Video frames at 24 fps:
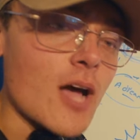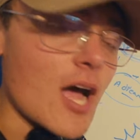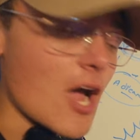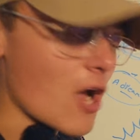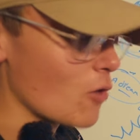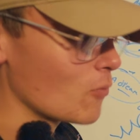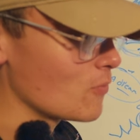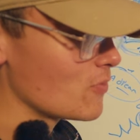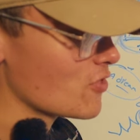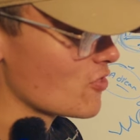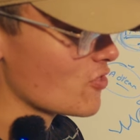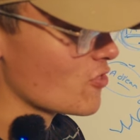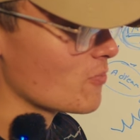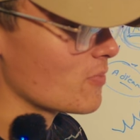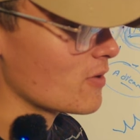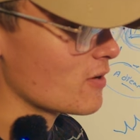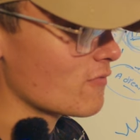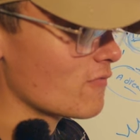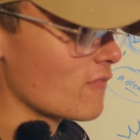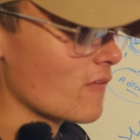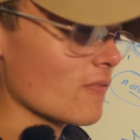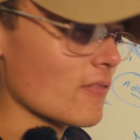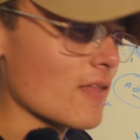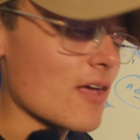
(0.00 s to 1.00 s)
I hope this has
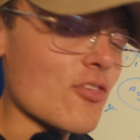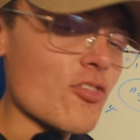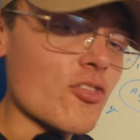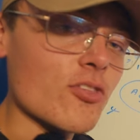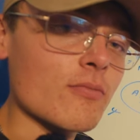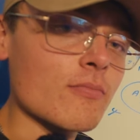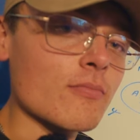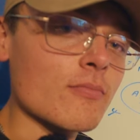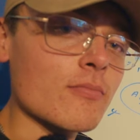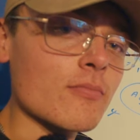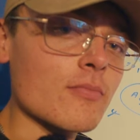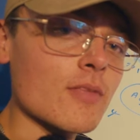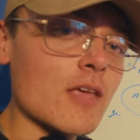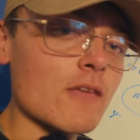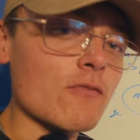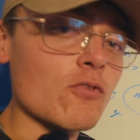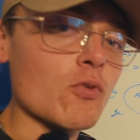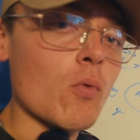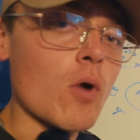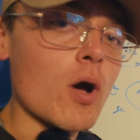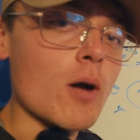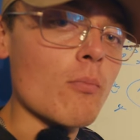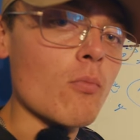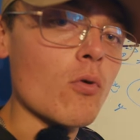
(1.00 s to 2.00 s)
been a fun lesson. If
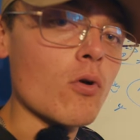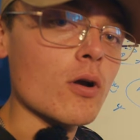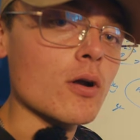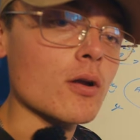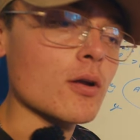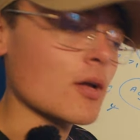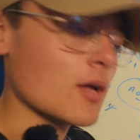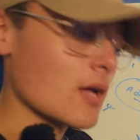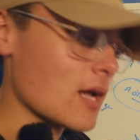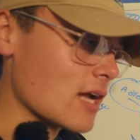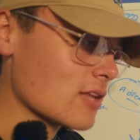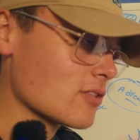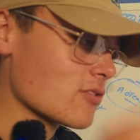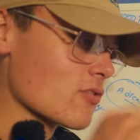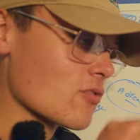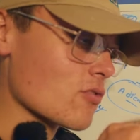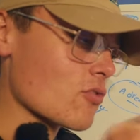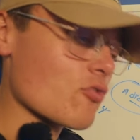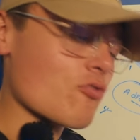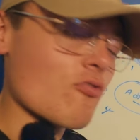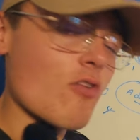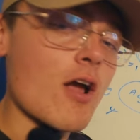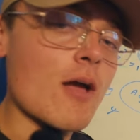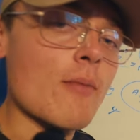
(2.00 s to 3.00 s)
you want more, hit the
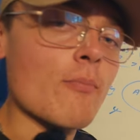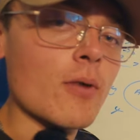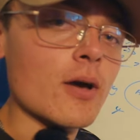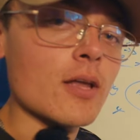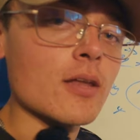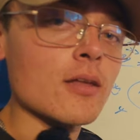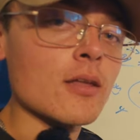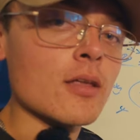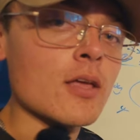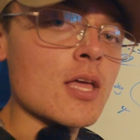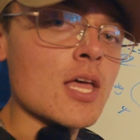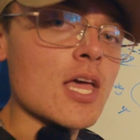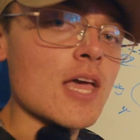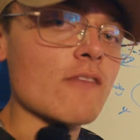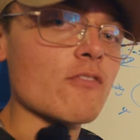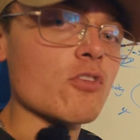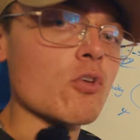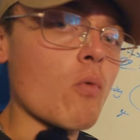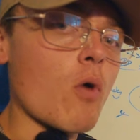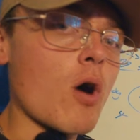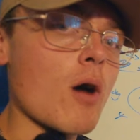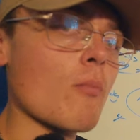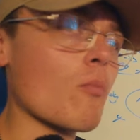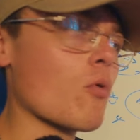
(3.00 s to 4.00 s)
subscribe button. If
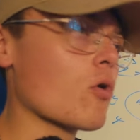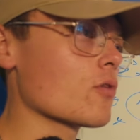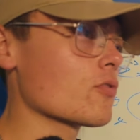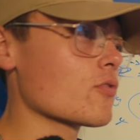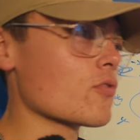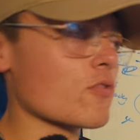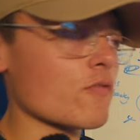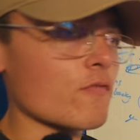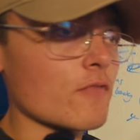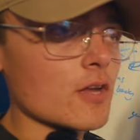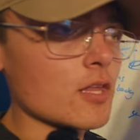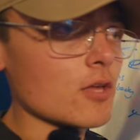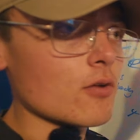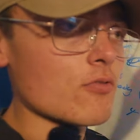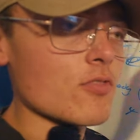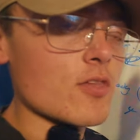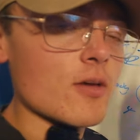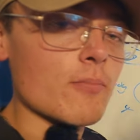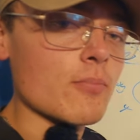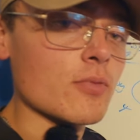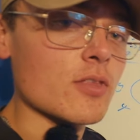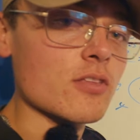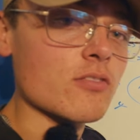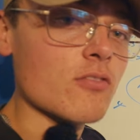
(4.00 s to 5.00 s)
you want more, there's videos
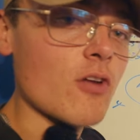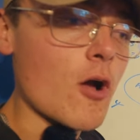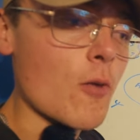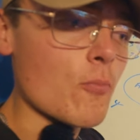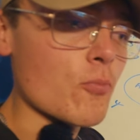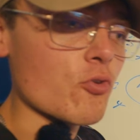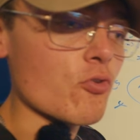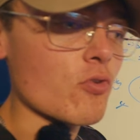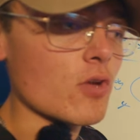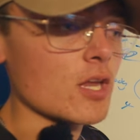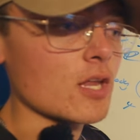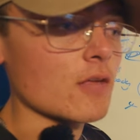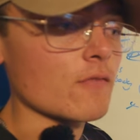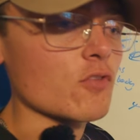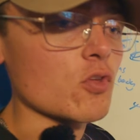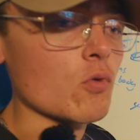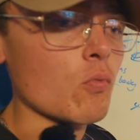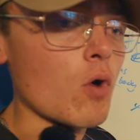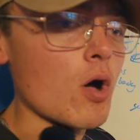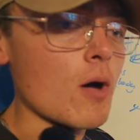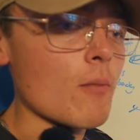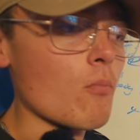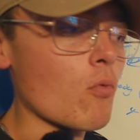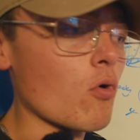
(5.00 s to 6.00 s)
up in the top screen. If
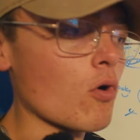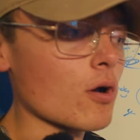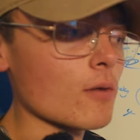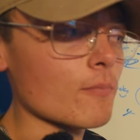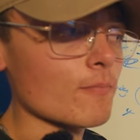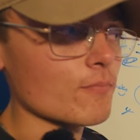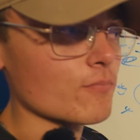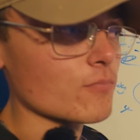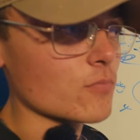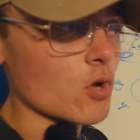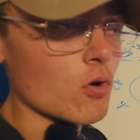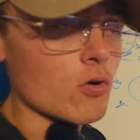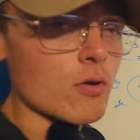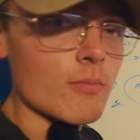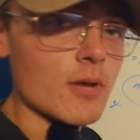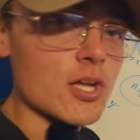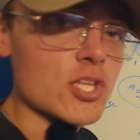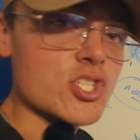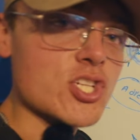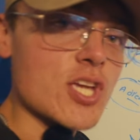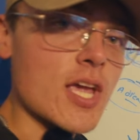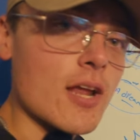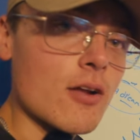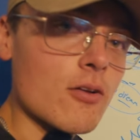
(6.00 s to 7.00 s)
you want more, go to
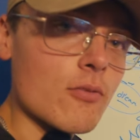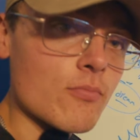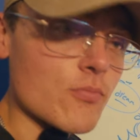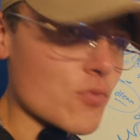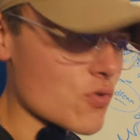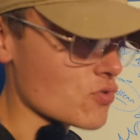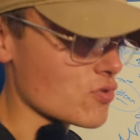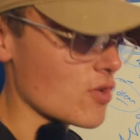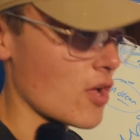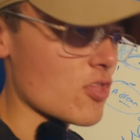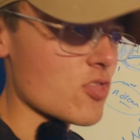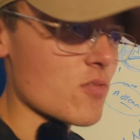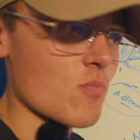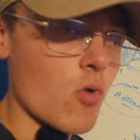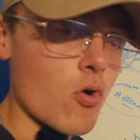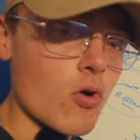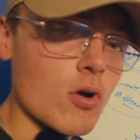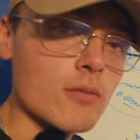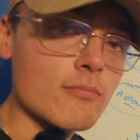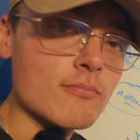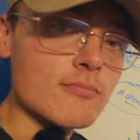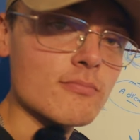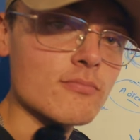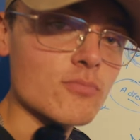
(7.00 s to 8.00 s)
my channel. There's tons
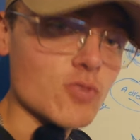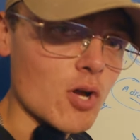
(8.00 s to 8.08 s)
more.